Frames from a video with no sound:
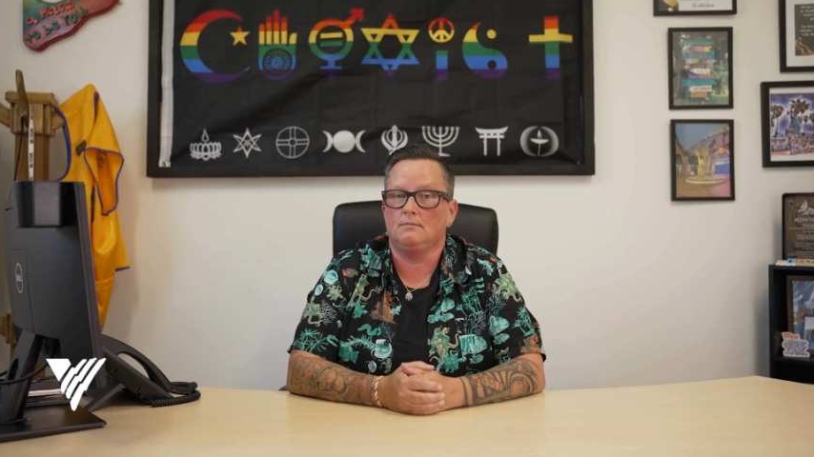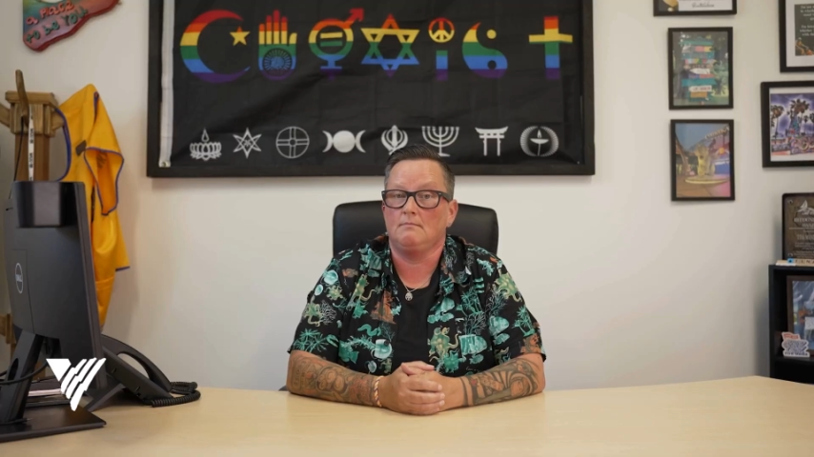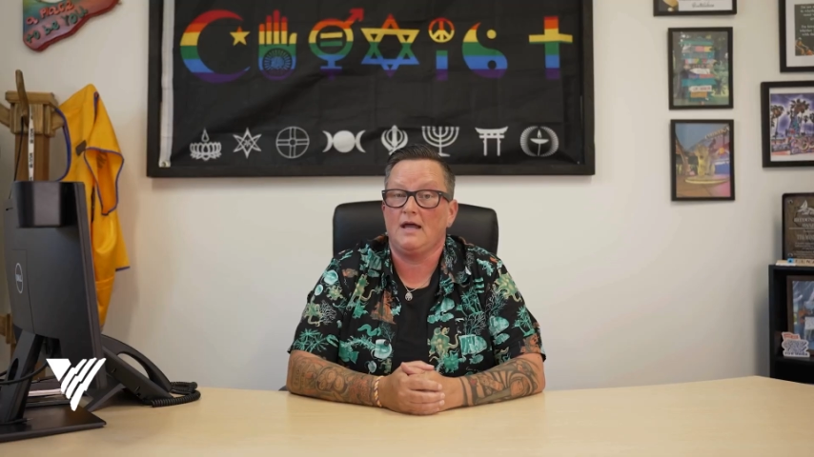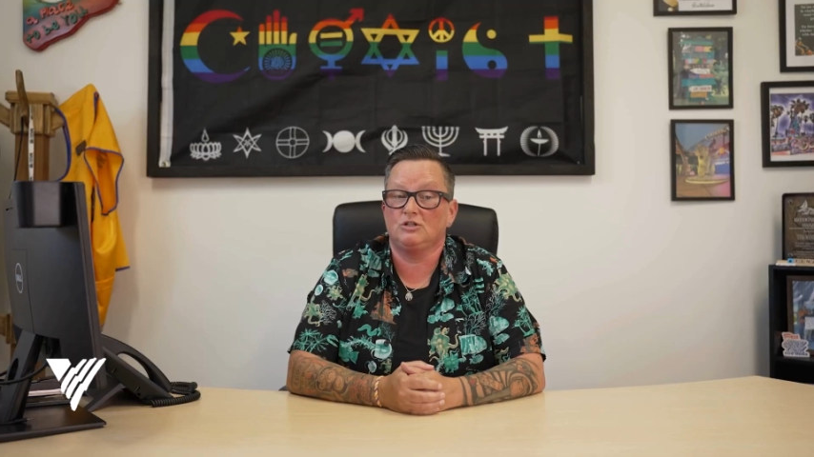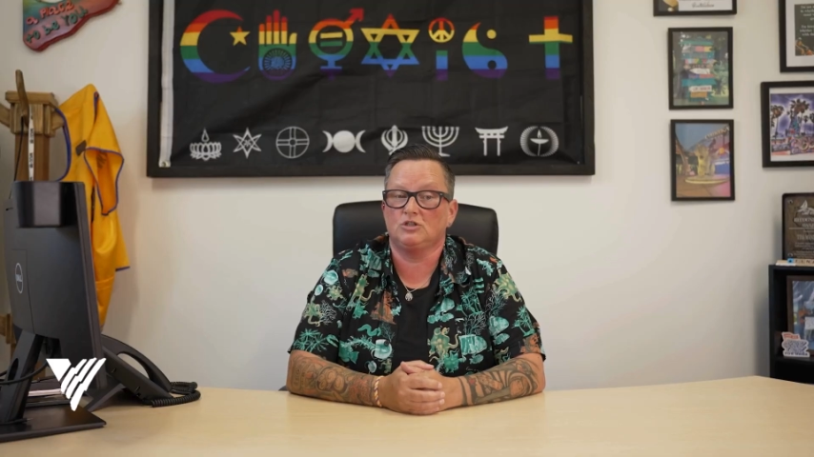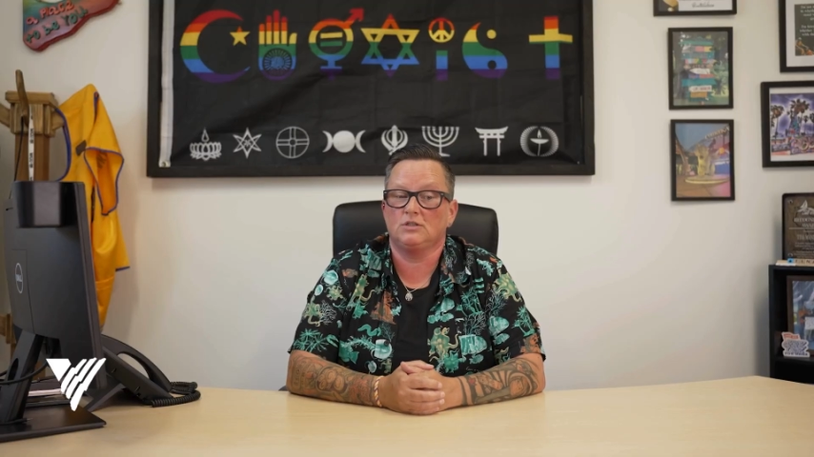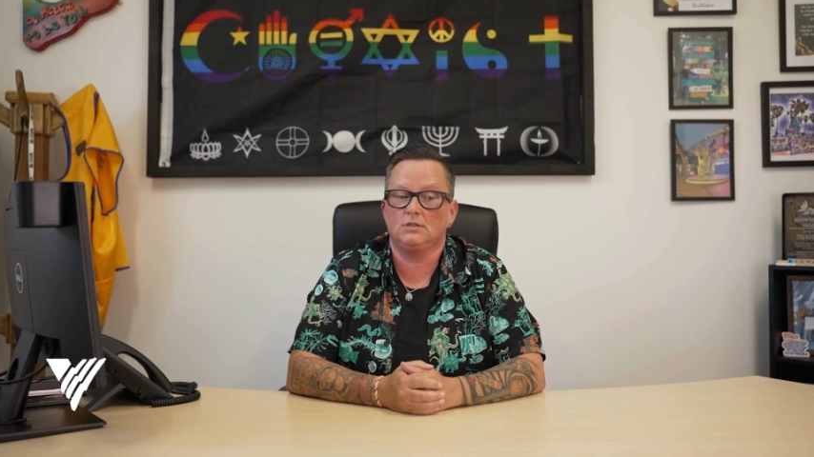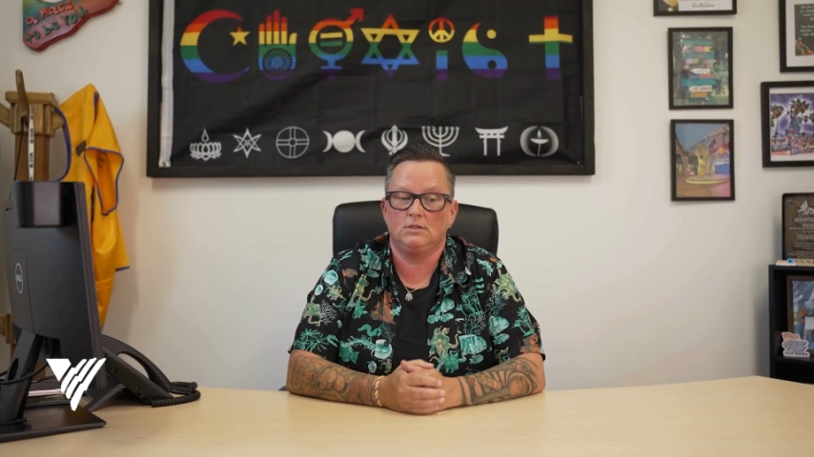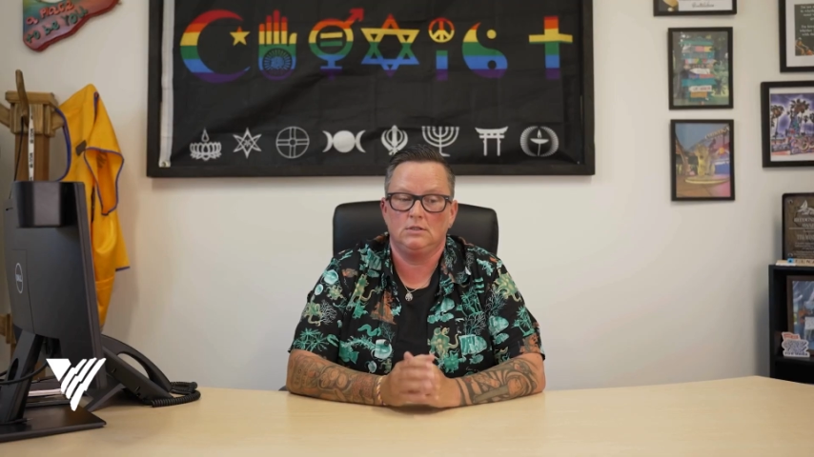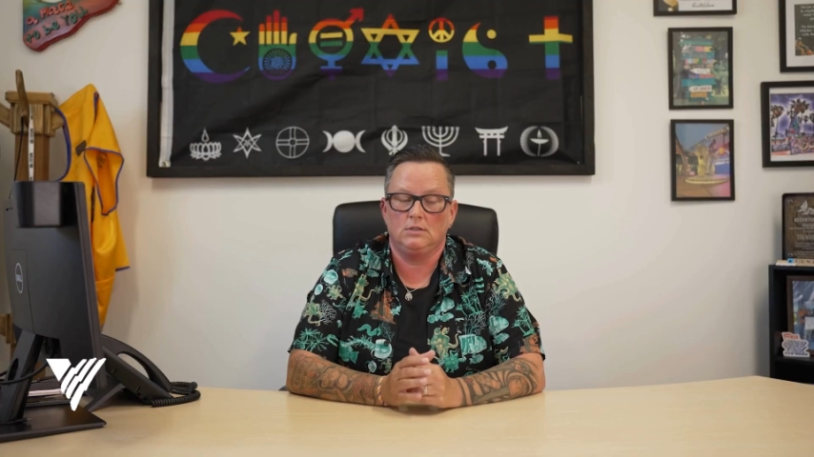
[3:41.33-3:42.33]

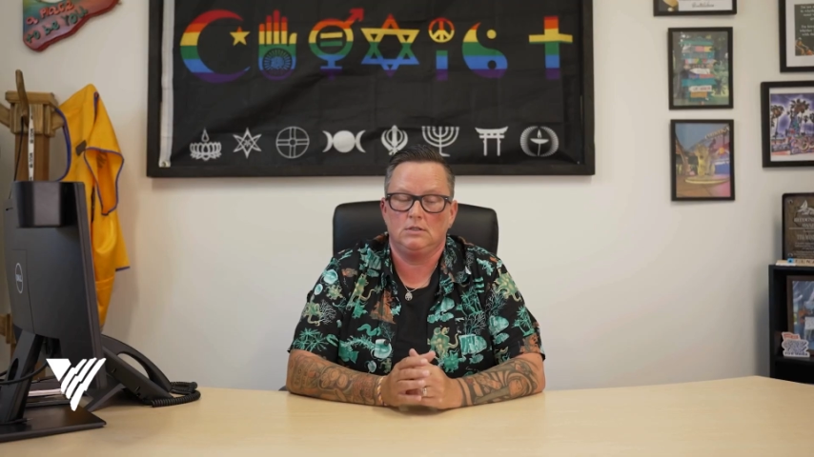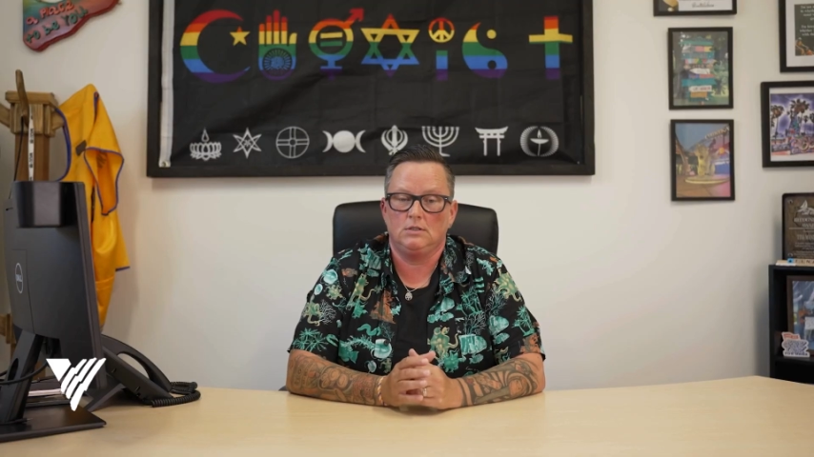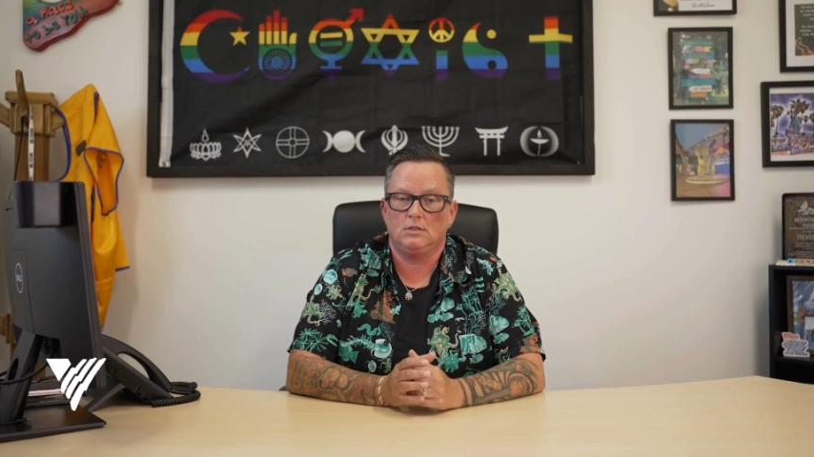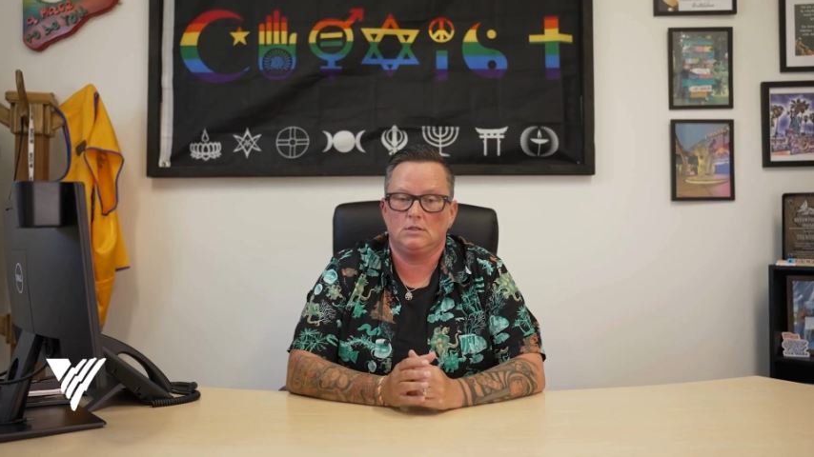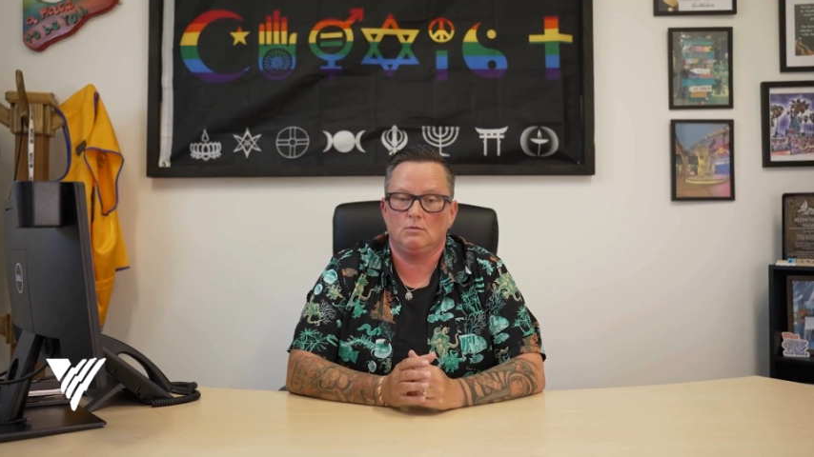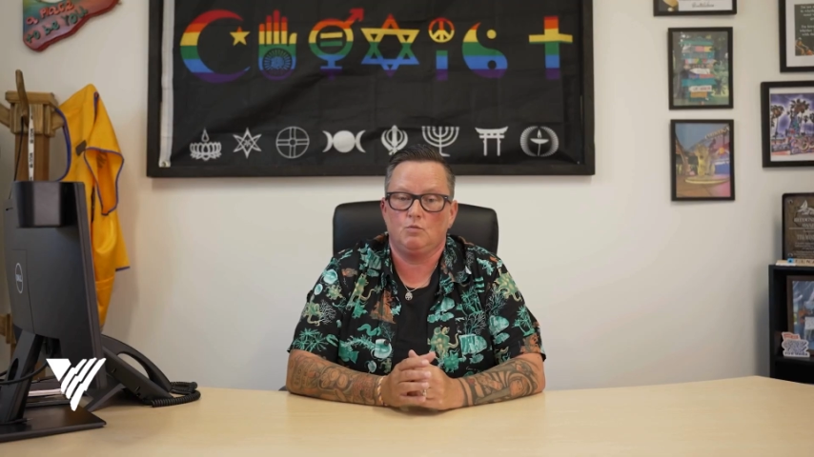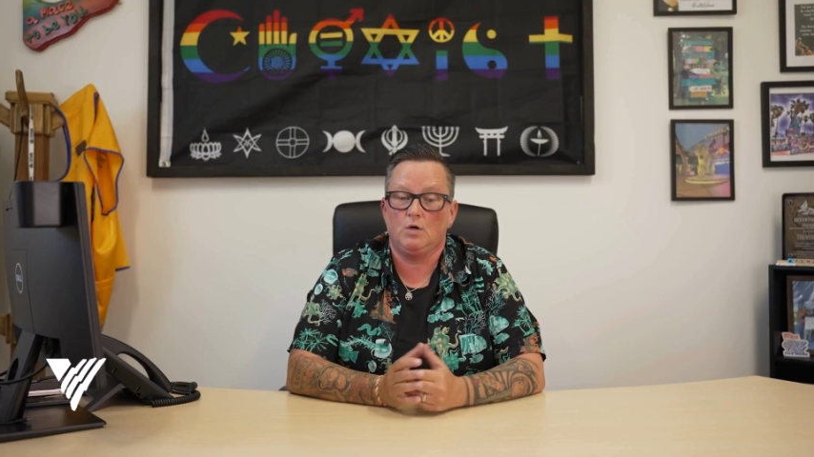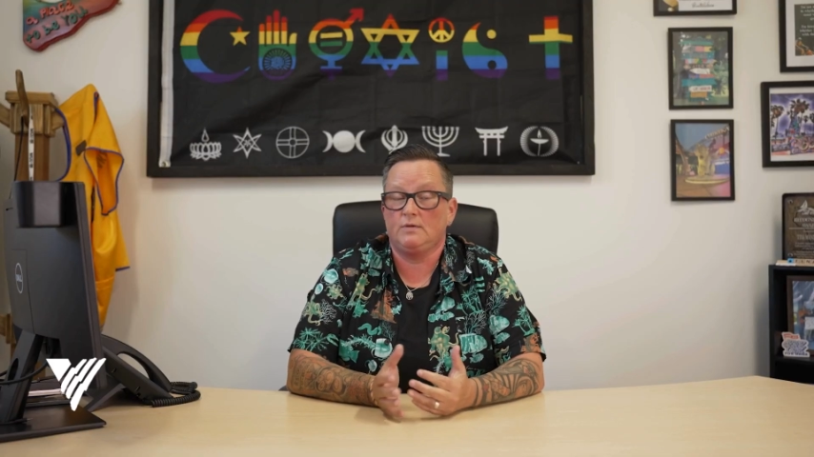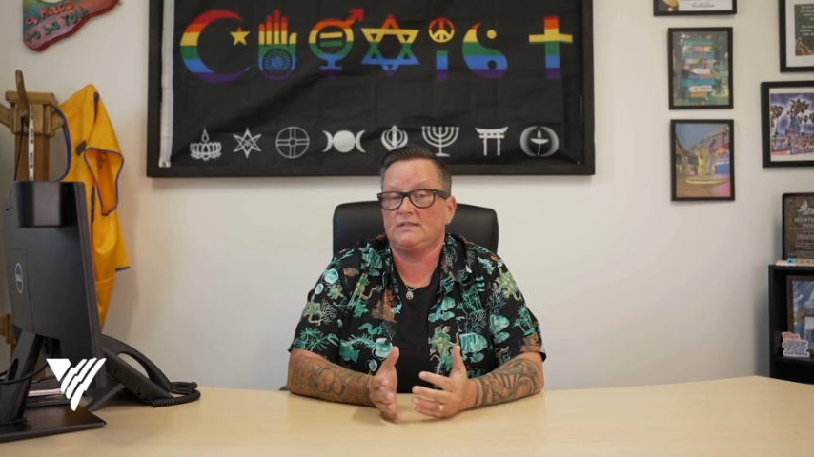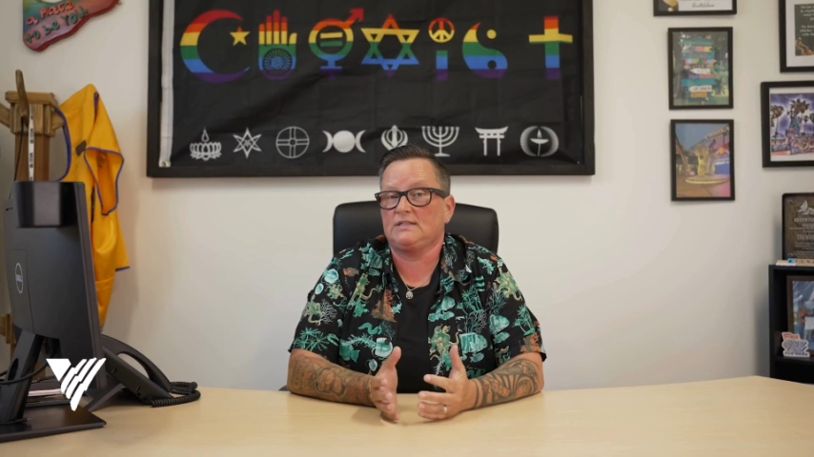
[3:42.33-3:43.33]
Imagine what we